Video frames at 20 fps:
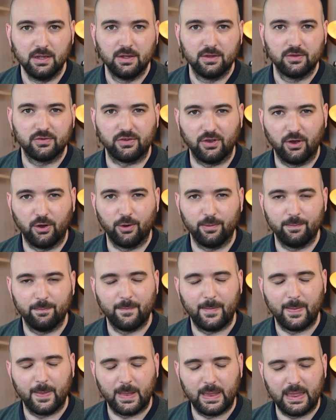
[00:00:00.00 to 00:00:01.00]
So
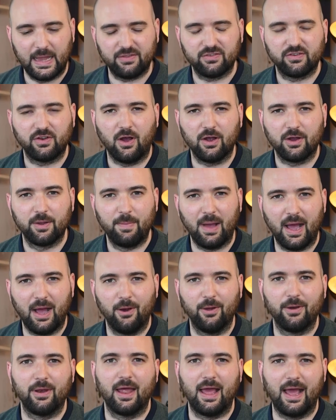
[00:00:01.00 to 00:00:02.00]
let's talk
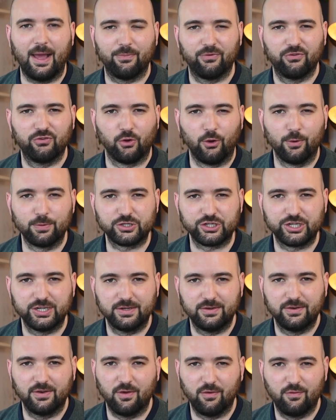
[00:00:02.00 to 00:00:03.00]
about
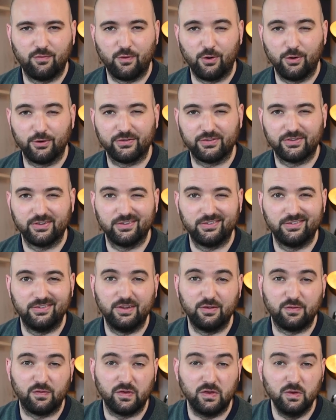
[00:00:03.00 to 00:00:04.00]
absorption versus
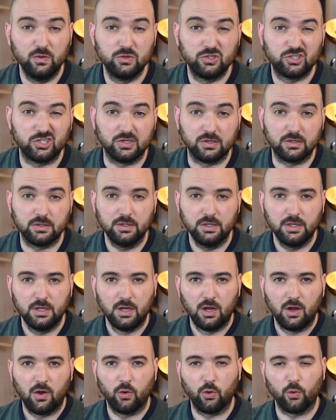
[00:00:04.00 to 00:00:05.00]
diffusion,
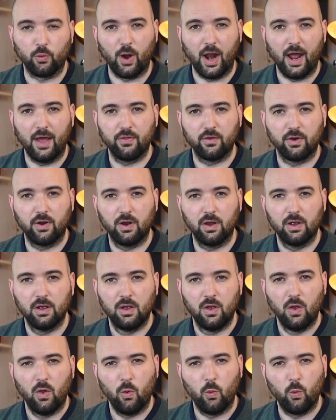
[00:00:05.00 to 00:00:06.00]
or rather
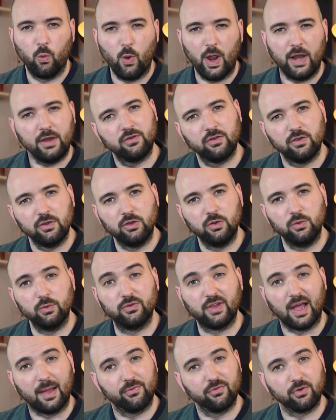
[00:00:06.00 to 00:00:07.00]
when to
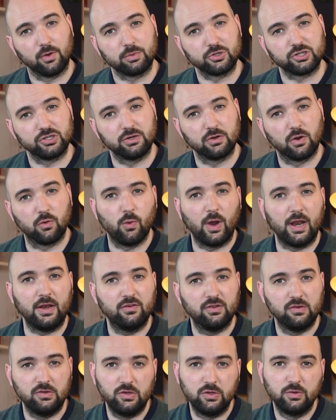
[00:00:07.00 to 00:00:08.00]
use absorption or when
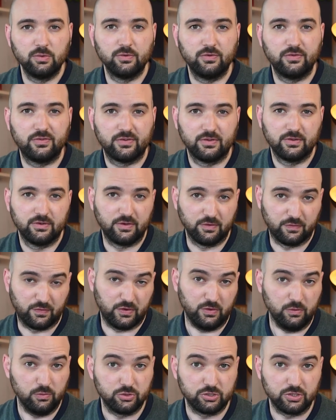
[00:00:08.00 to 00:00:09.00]
to use
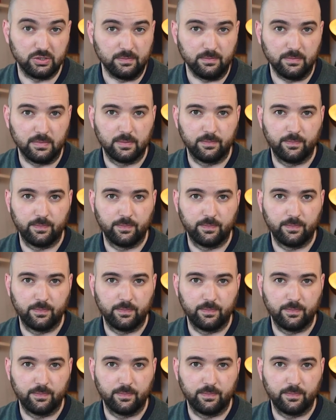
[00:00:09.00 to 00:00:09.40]
diffusion.